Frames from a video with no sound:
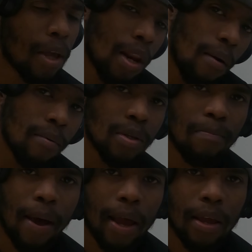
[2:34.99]
and I was
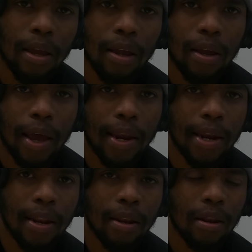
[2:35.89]
back
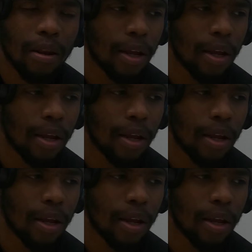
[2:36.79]
editing.